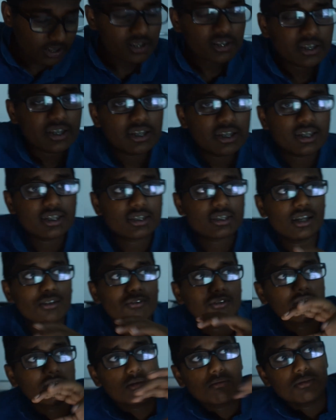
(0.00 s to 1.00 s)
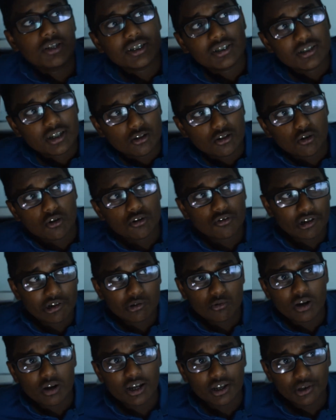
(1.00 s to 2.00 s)
thing is that for subjects that don't
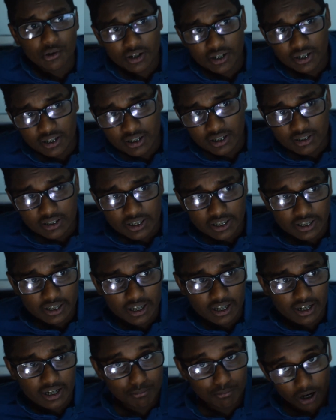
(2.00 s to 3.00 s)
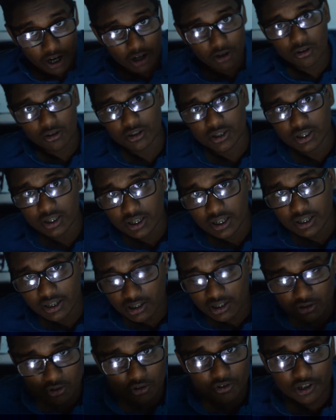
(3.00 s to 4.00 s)
require critical thinking, like biology, it
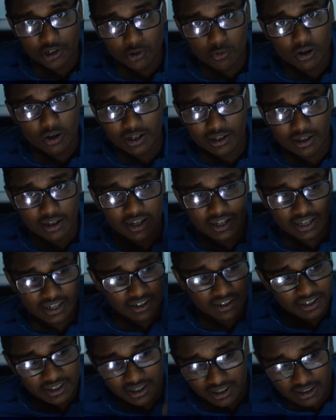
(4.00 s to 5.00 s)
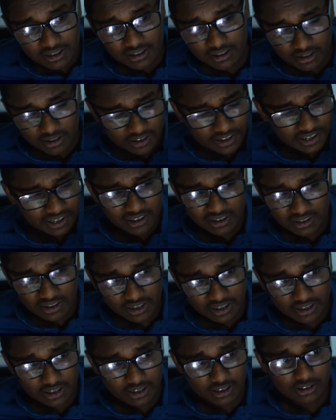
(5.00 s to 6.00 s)
does not require any critical
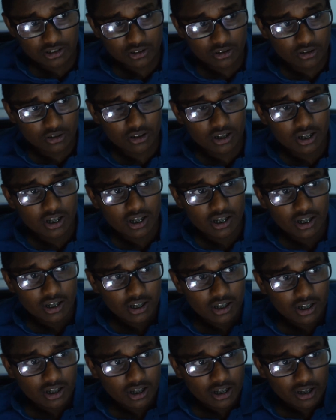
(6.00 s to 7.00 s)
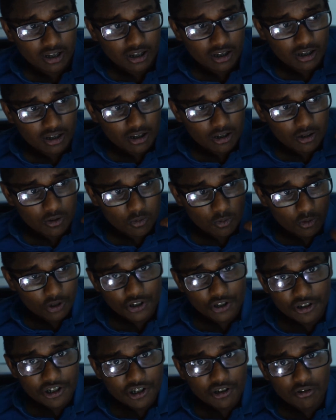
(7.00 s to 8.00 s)
thinking. So what
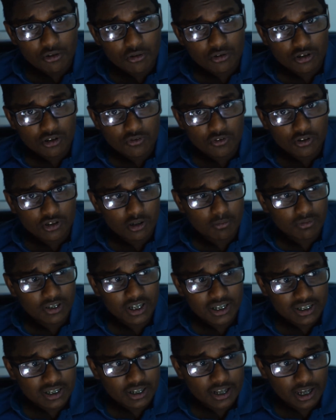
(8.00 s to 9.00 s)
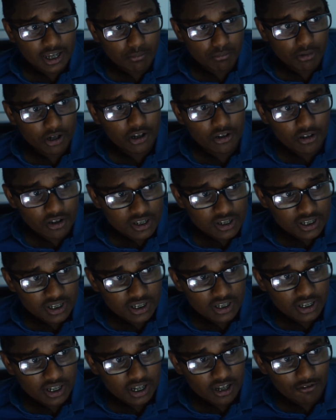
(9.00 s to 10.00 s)
you need to do for subjects like
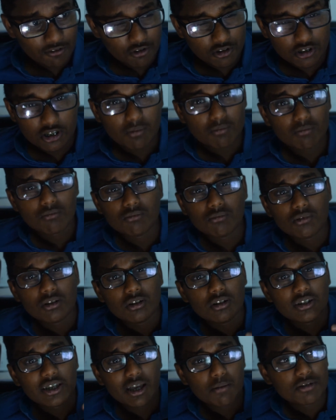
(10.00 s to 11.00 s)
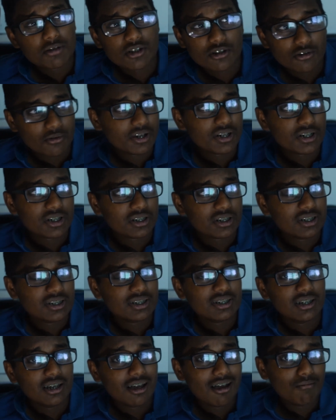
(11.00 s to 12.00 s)
biology and for some chemistry
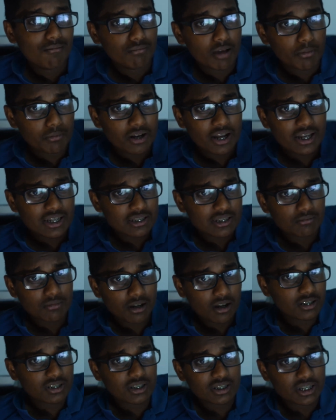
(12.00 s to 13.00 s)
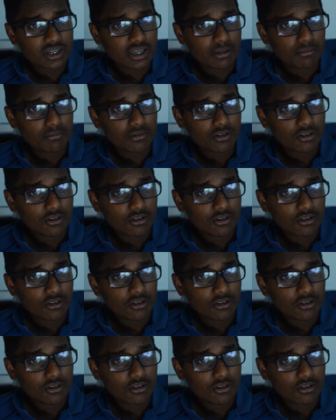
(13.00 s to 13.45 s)
questions, memorize the mark scheme